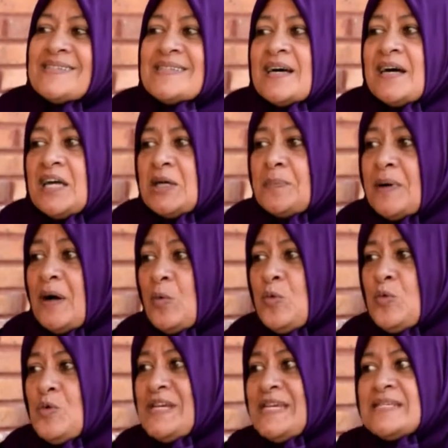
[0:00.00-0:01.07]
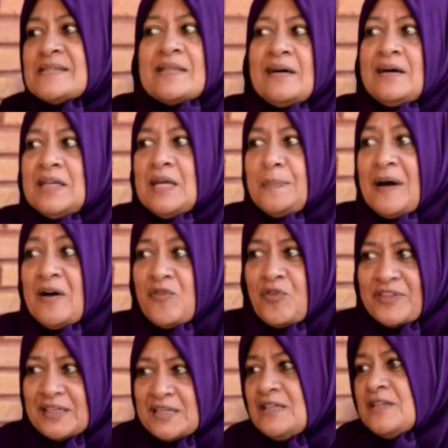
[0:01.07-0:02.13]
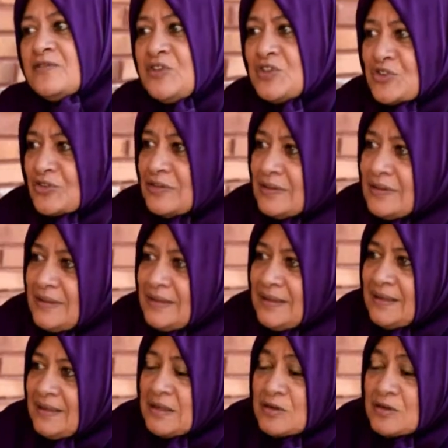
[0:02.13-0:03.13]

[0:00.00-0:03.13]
But what is the higher power? Who is the higher power for that individual?